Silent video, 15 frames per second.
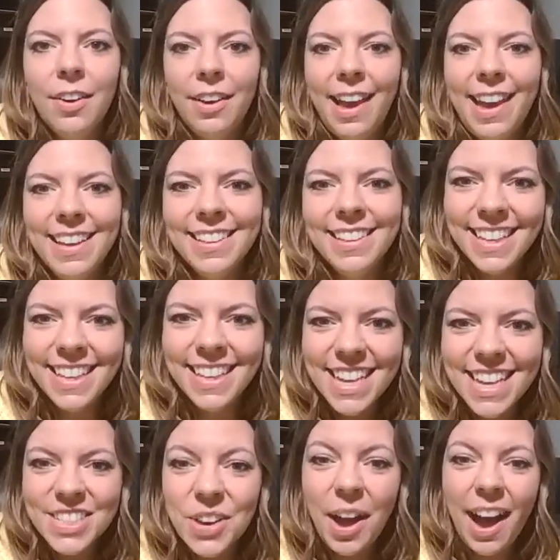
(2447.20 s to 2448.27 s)
Okay.
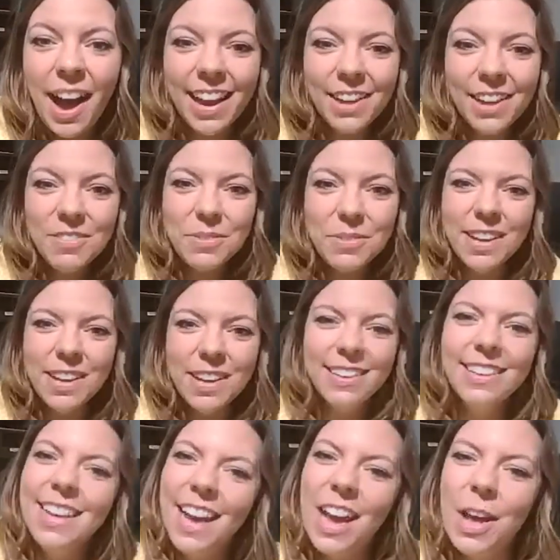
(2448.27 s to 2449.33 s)
So hi everyone,
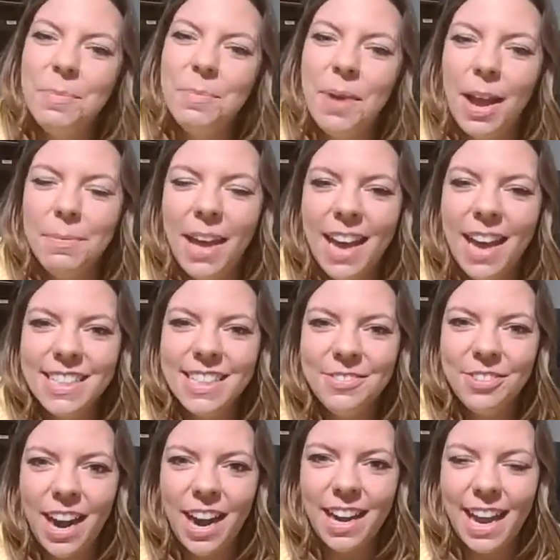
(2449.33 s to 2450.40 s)
I'm Cassie
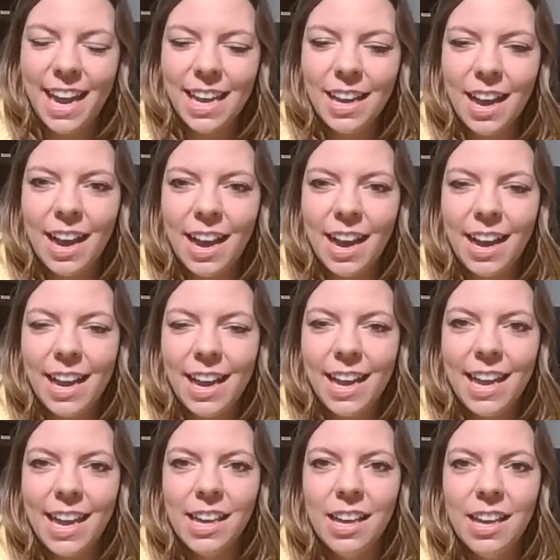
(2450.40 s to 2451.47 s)
Friday. I
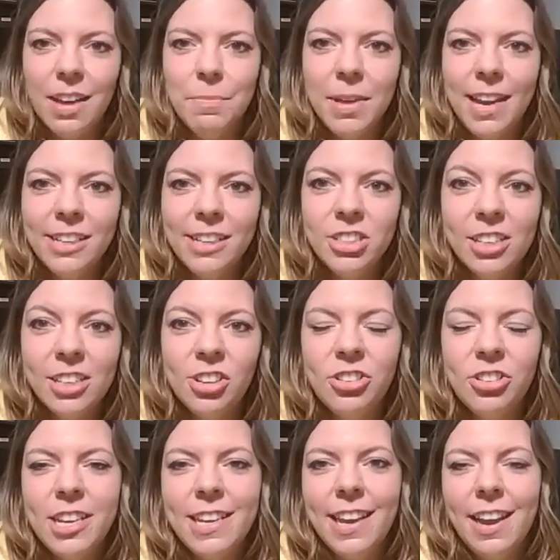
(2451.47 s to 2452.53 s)
am an
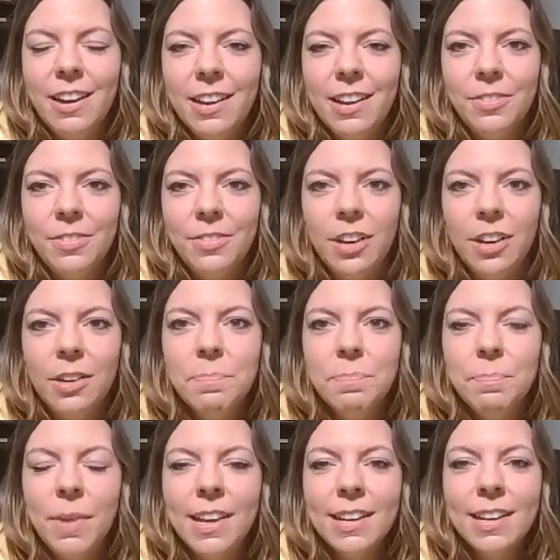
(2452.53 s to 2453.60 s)
HHT caregiver.
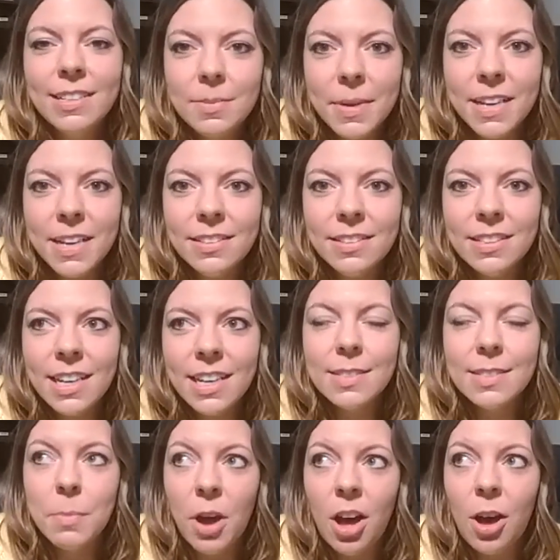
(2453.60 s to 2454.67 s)
My husband,
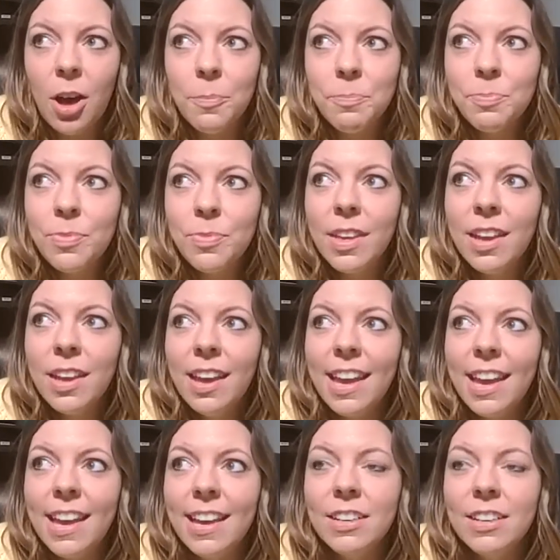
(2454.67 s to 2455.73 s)
his mom,
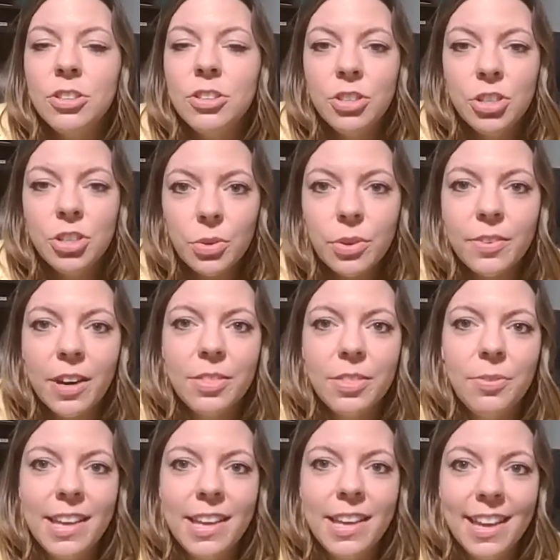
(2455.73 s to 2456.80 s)
and 2 of our
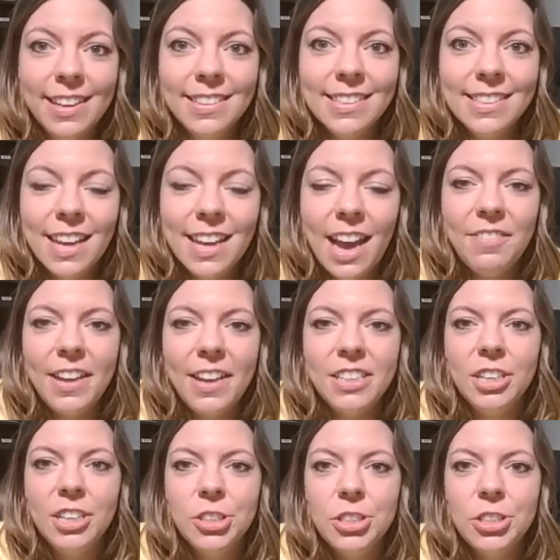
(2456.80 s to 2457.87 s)
3 kids have
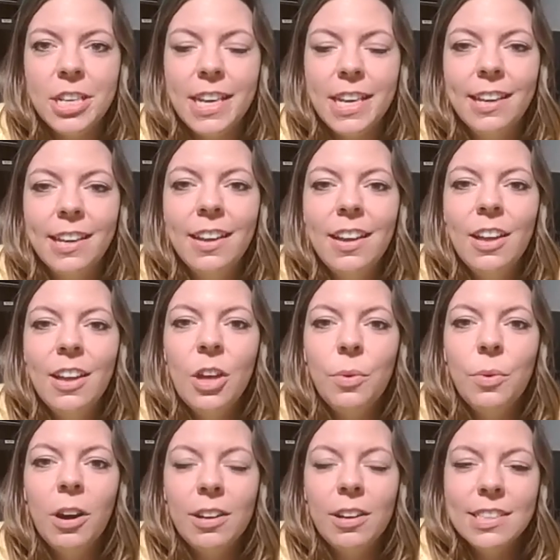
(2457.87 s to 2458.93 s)
HHT.
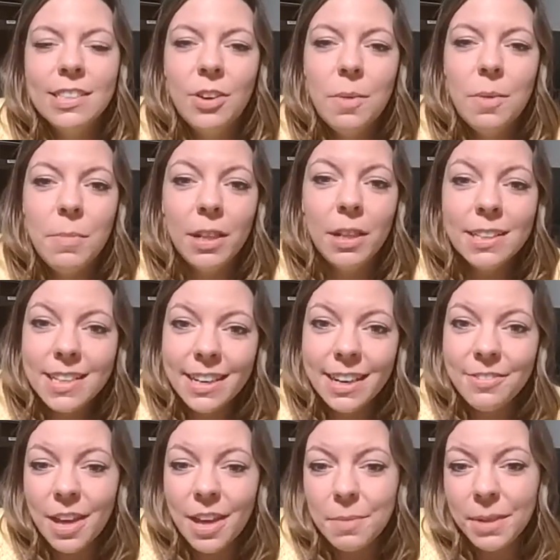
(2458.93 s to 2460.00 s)
We're also a
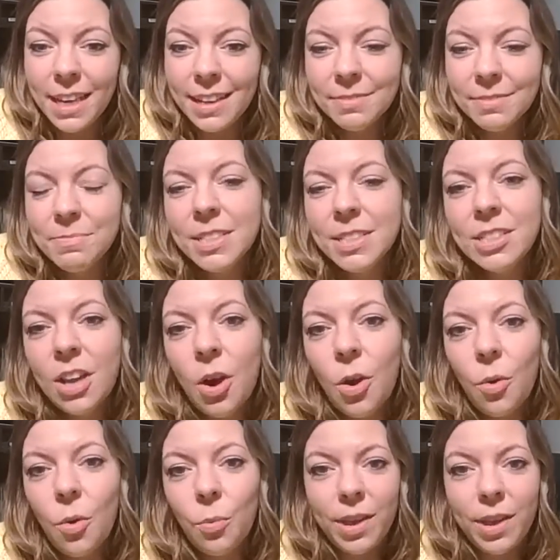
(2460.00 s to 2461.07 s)
military family,
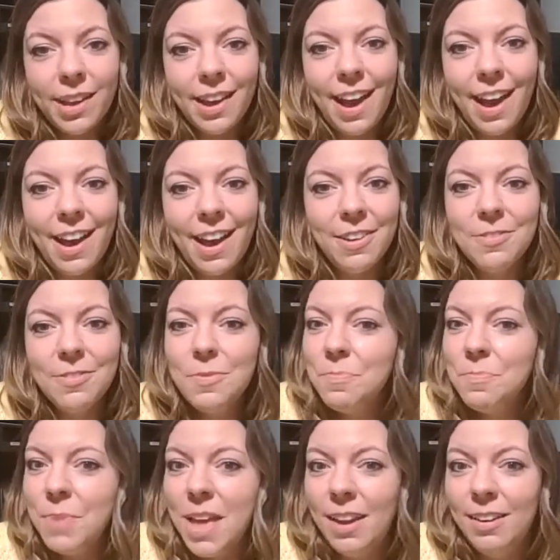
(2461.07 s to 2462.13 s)
so we have
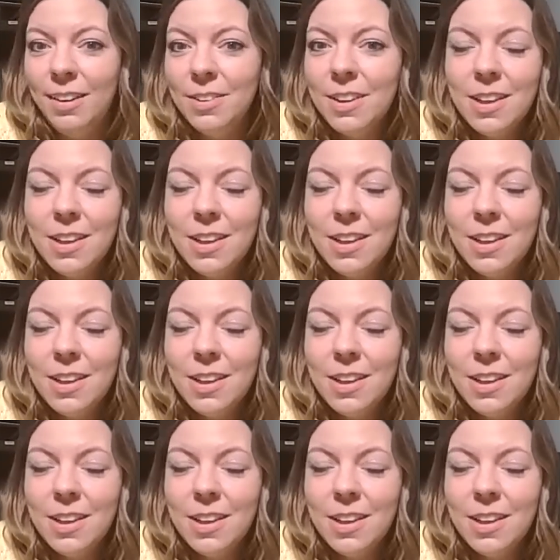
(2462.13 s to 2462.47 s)
been